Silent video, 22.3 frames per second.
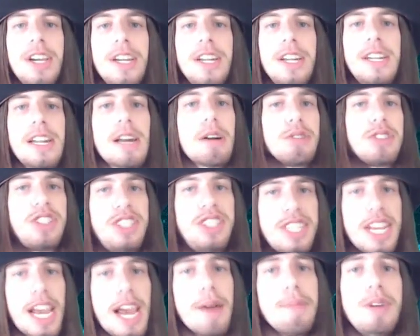Now, it's
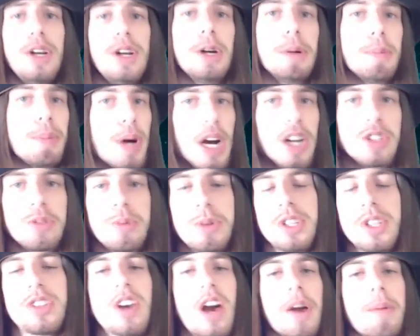damn near
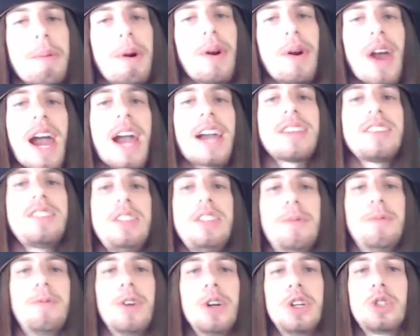impossible to talk about
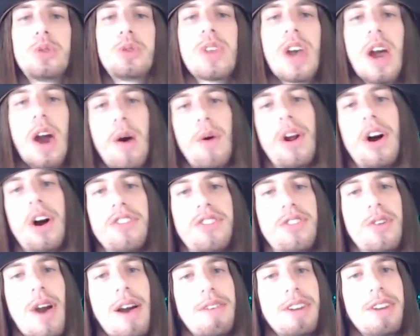Axiom Verge without
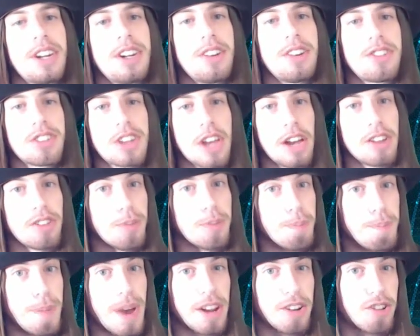also having to discuss
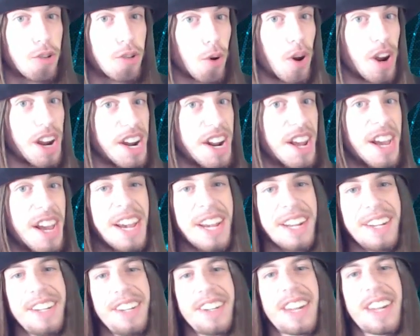Metroid,
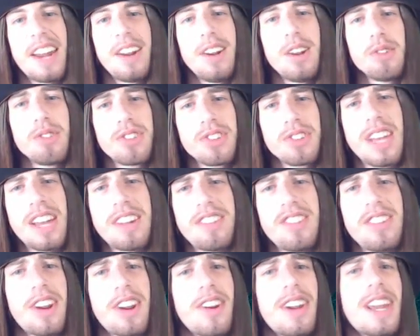Nintendo's
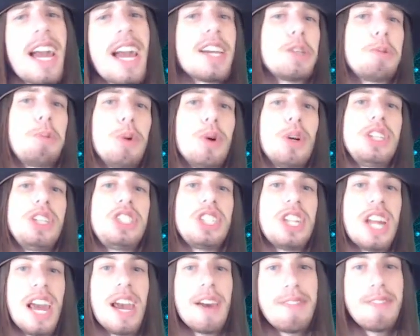legendary
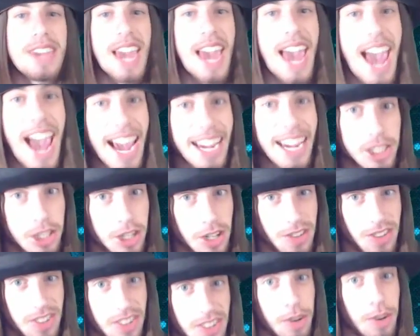exploration-heavy
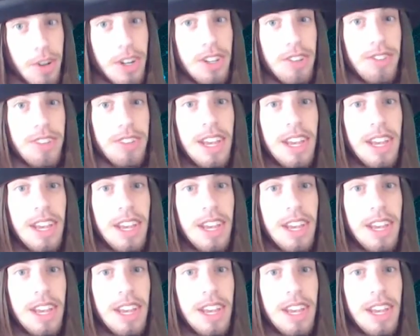action series.